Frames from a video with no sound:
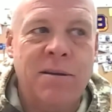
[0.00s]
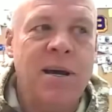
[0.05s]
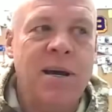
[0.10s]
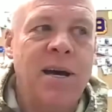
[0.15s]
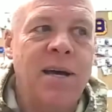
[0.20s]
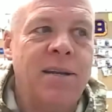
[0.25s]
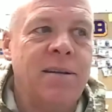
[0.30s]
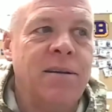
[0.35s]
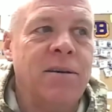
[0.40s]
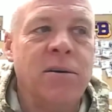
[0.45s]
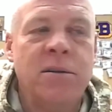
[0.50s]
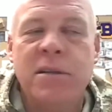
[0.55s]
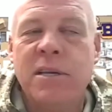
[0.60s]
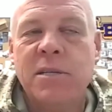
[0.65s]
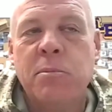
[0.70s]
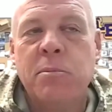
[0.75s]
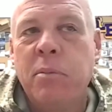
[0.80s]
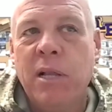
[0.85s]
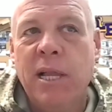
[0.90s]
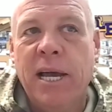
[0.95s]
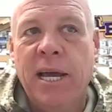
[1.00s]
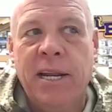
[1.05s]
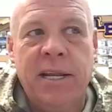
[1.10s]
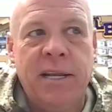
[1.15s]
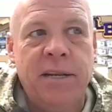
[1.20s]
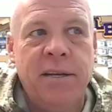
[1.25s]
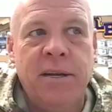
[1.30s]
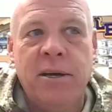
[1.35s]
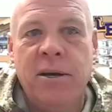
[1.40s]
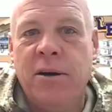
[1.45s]
Not on this
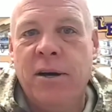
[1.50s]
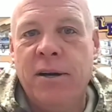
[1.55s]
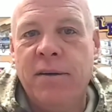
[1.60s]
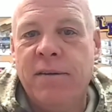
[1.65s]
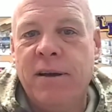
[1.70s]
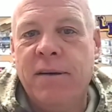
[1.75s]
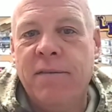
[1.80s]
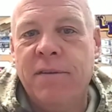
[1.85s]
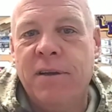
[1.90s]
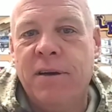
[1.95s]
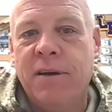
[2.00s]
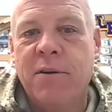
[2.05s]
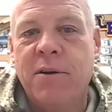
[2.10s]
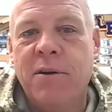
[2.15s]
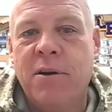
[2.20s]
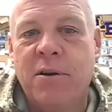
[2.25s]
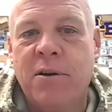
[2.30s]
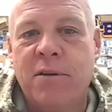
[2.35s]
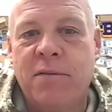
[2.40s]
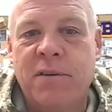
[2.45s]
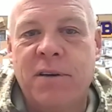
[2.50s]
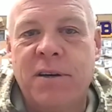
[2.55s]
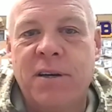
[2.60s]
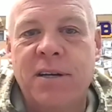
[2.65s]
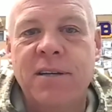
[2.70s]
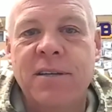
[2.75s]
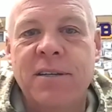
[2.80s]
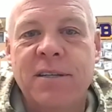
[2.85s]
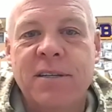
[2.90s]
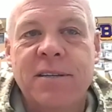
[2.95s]
planet. No, I've never heard
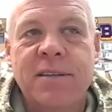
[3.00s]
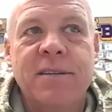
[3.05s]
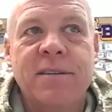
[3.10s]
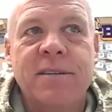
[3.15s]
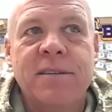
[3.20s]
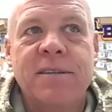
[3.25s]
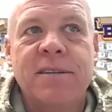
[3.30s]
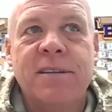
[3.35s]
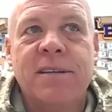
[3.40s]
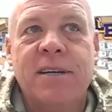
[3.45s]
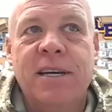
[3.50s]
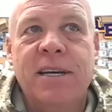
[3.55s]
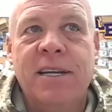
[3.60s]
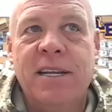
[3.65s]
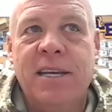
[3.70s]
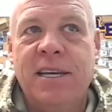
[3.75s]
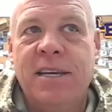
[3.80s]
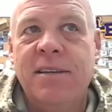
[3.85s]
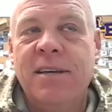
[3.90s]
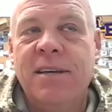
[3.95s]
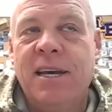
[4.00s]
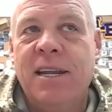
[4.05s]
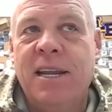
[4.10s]
of any